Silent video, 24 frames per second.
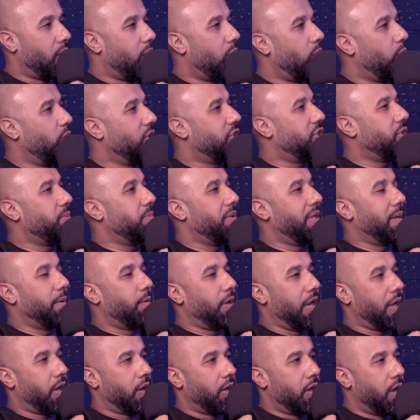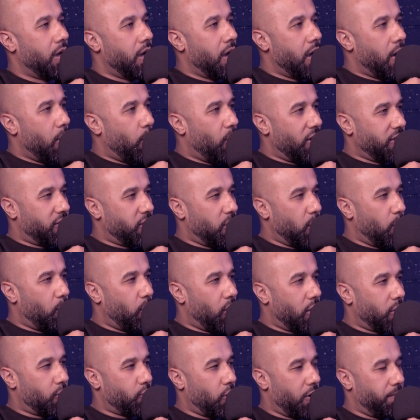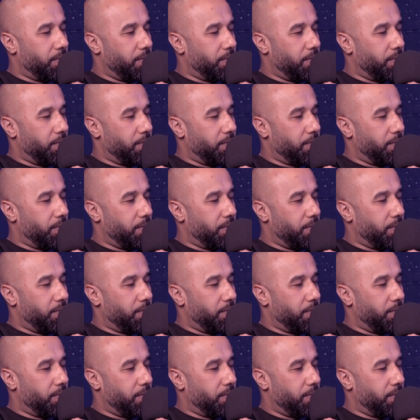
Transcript: What do you mean about what's your work about